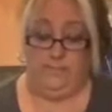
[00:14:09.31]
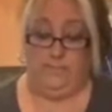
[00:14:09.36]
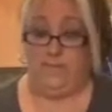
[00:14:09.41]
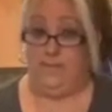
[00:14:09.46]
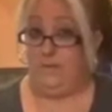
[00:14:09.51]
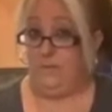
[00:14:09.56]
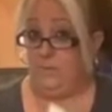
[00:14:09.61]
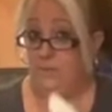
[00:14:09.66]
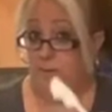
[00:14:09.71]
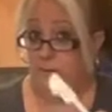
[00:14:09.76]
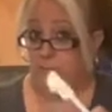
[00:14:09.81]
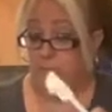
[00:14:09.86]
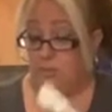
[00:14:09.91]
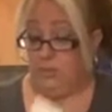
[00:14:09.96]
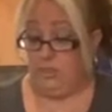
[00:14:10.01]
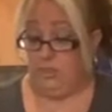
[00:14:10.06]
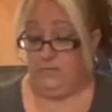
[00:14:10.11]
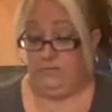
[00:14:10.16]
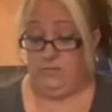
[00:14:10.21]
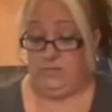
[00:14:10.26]
This is
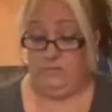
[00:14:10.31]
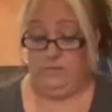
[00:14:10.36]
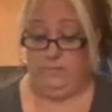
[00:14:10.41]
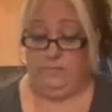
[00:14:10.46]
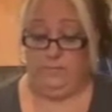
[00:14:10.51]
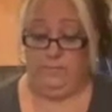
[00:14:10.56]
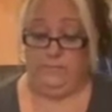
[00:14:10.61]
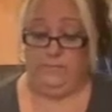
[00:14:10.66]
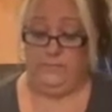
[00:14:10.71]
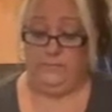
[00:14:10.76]
Pampered Chef too.